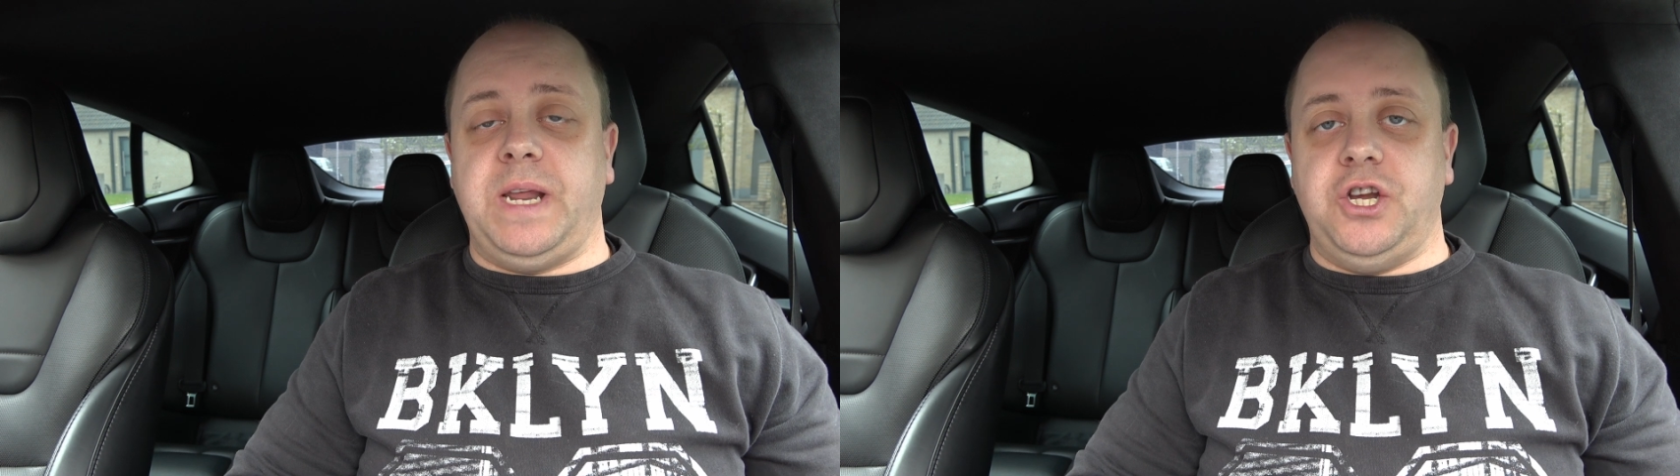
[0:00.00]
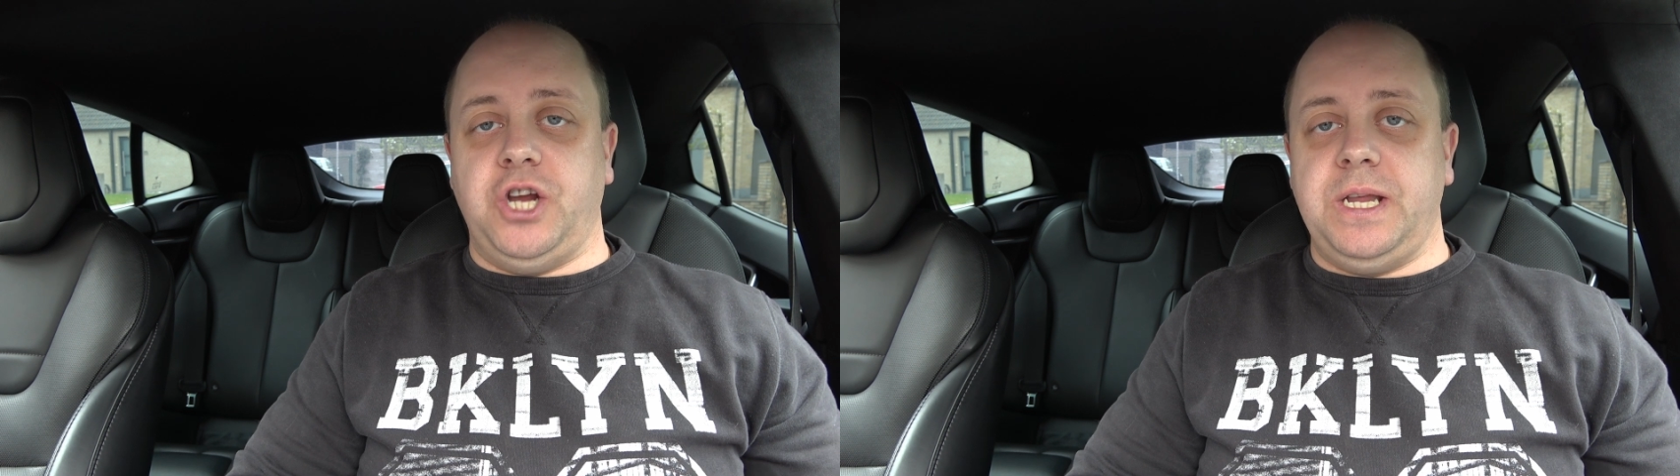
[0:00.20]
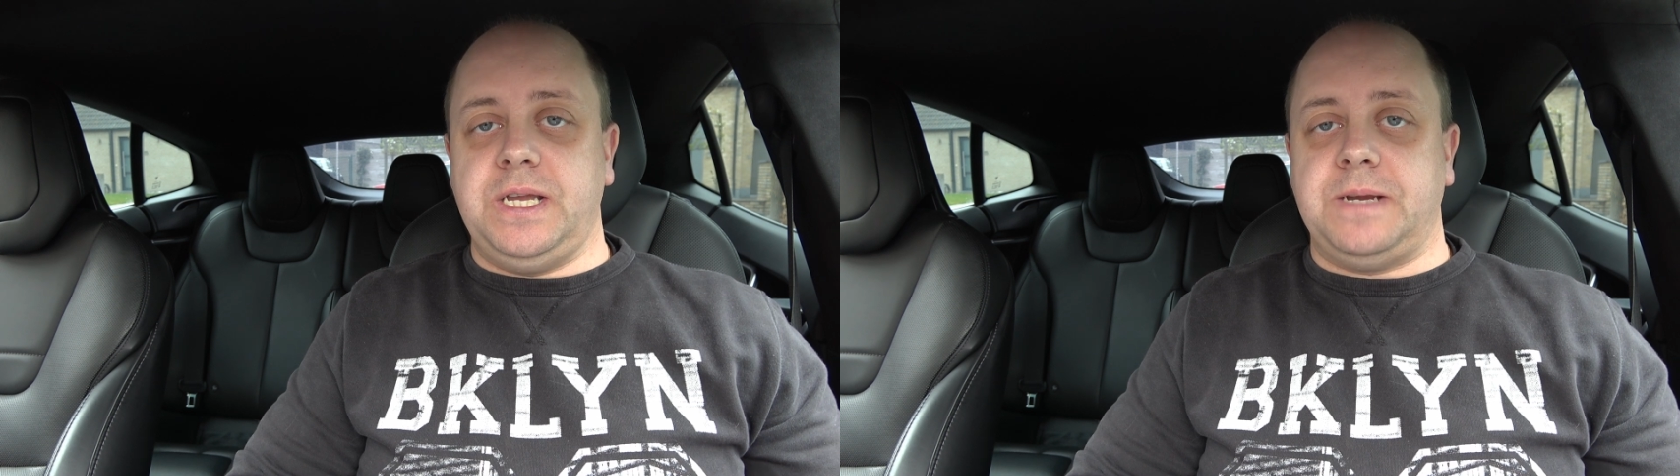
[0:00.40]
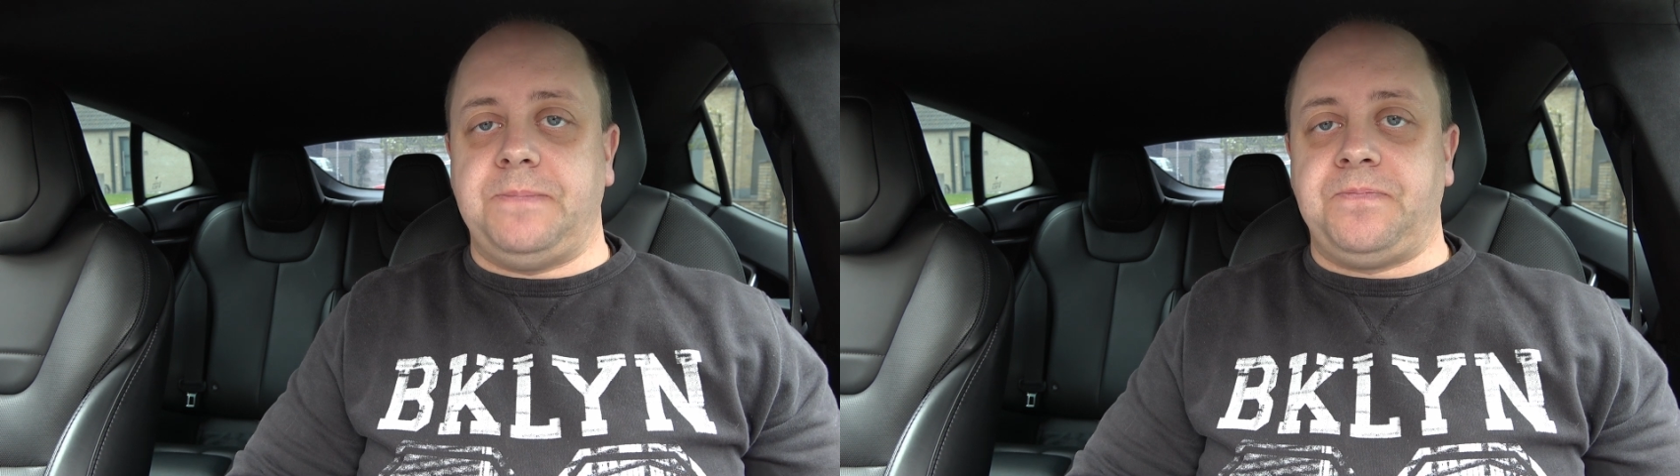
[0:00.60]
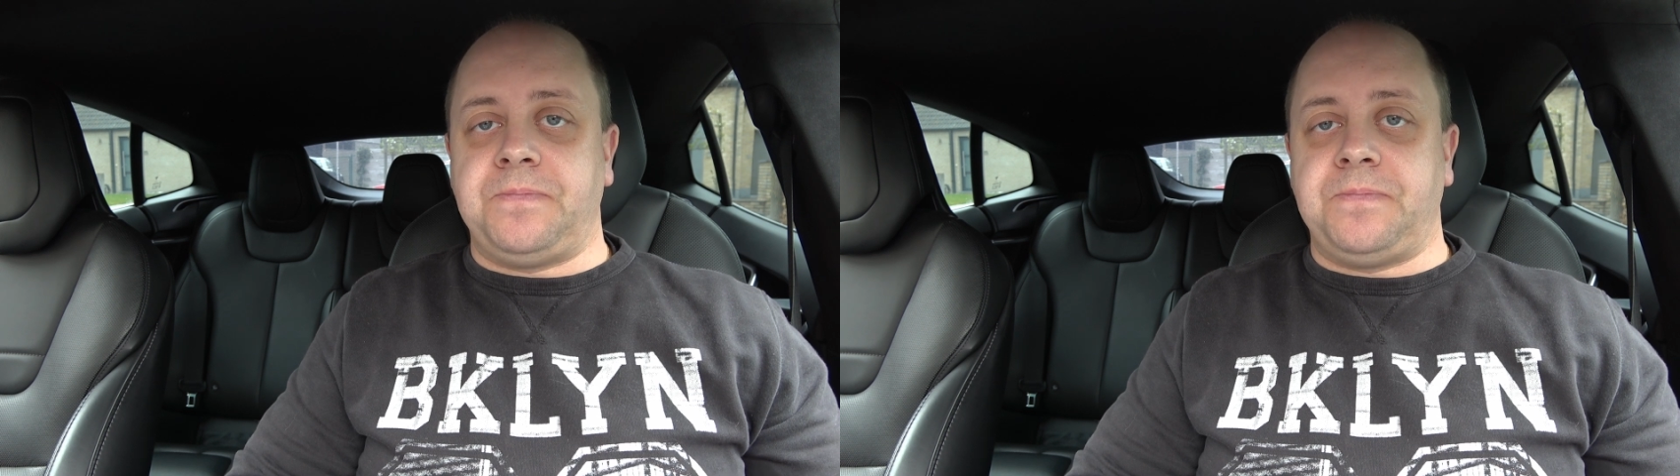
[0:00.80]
Gs.